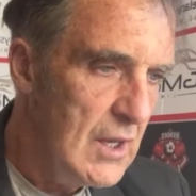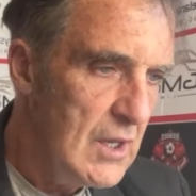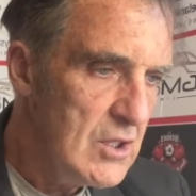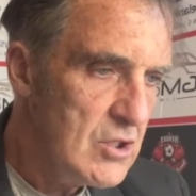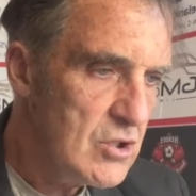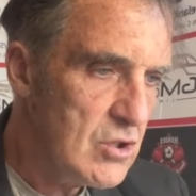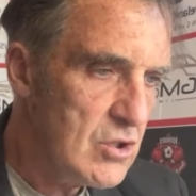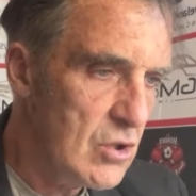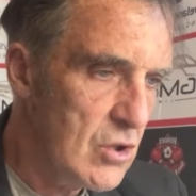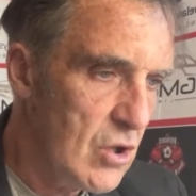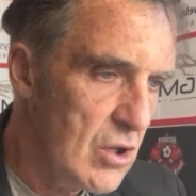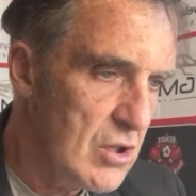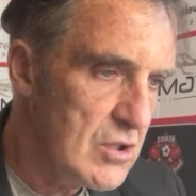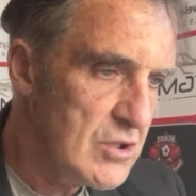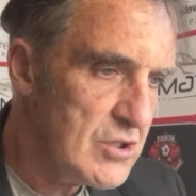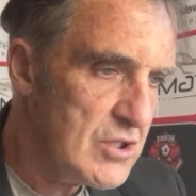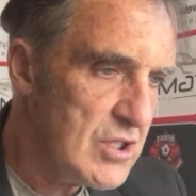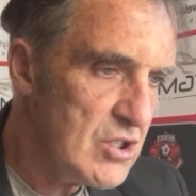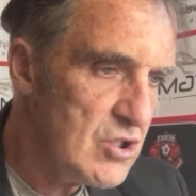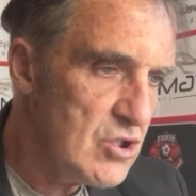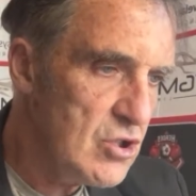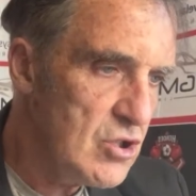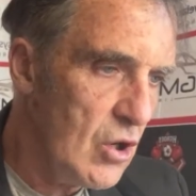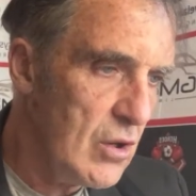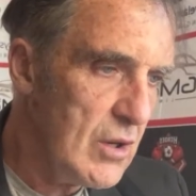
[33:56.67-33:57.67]
So Lawrence,
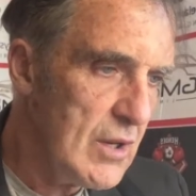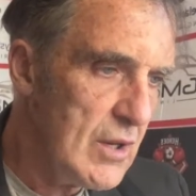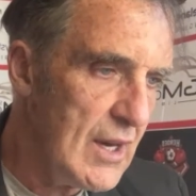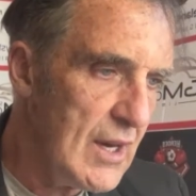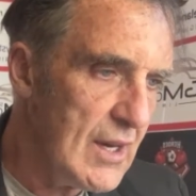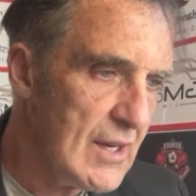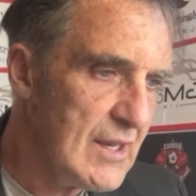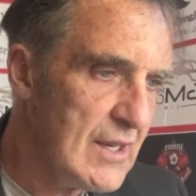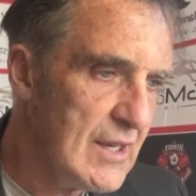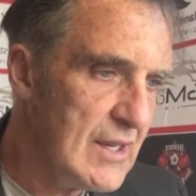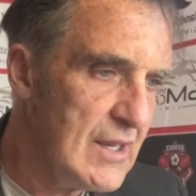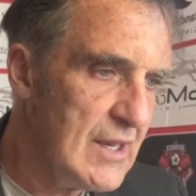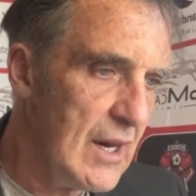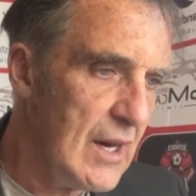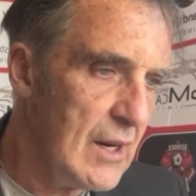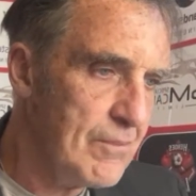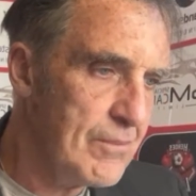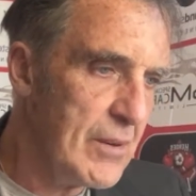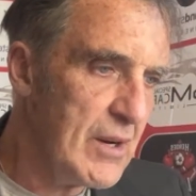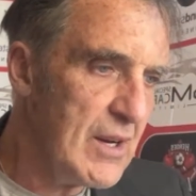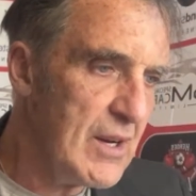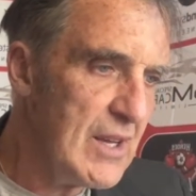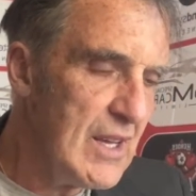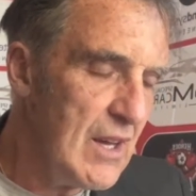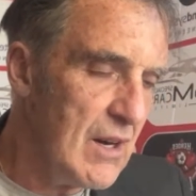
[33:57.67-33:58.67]
enjoy
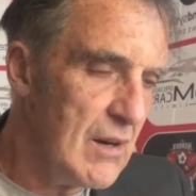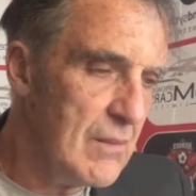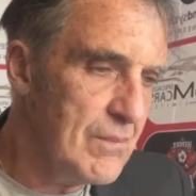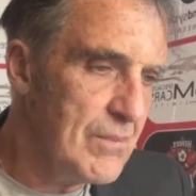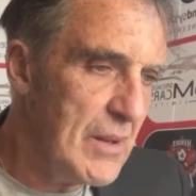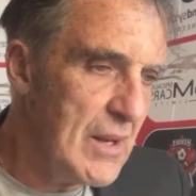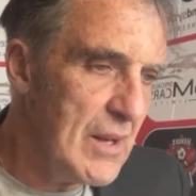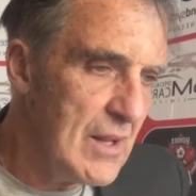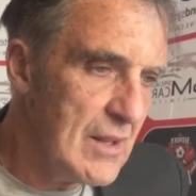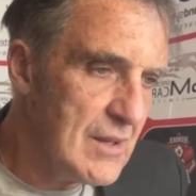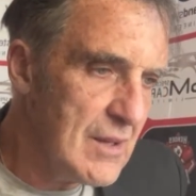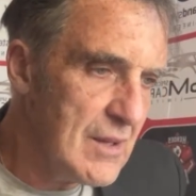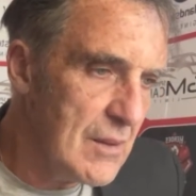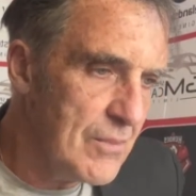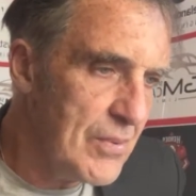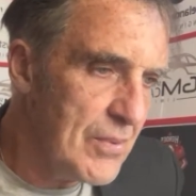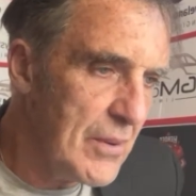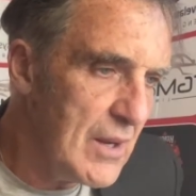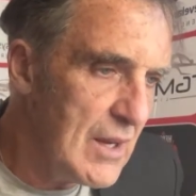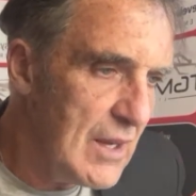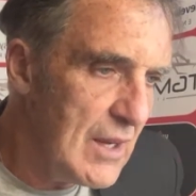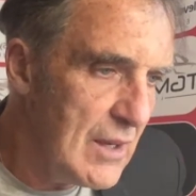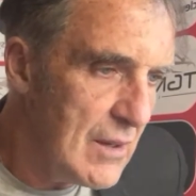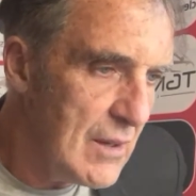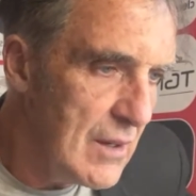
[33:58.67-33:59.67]
Capri. I've been in
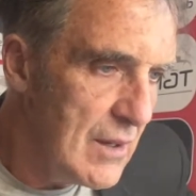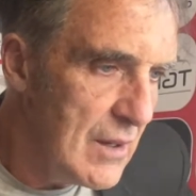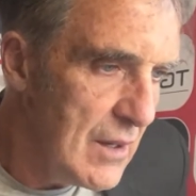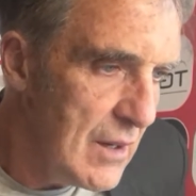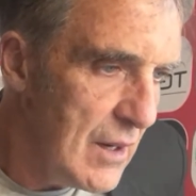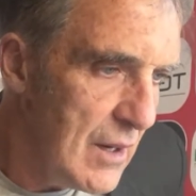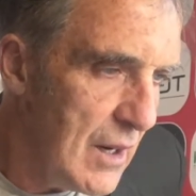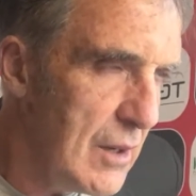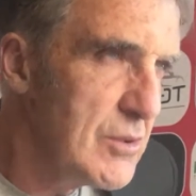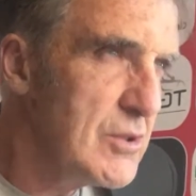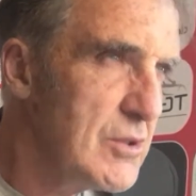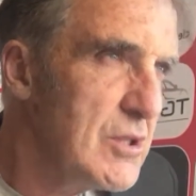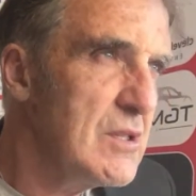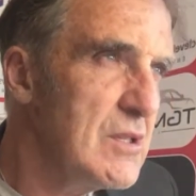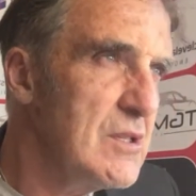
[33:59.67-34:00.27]
Capri. I was in